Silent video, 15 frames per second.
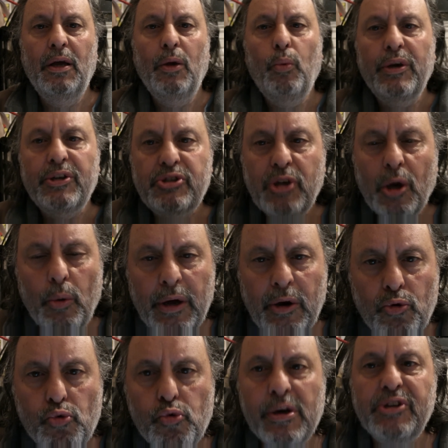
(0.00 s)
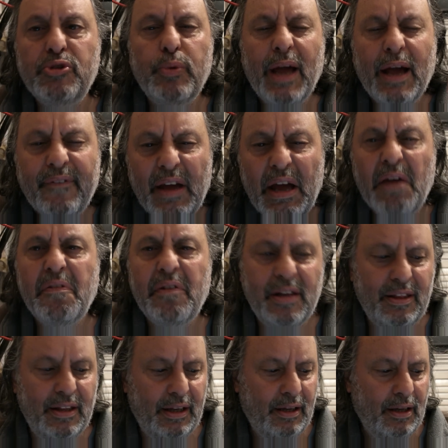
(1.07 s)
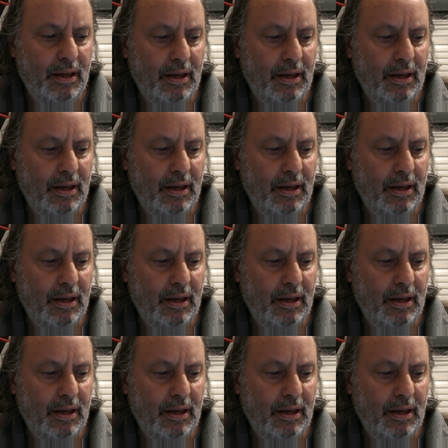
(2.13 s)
We're so enriched, we have everything.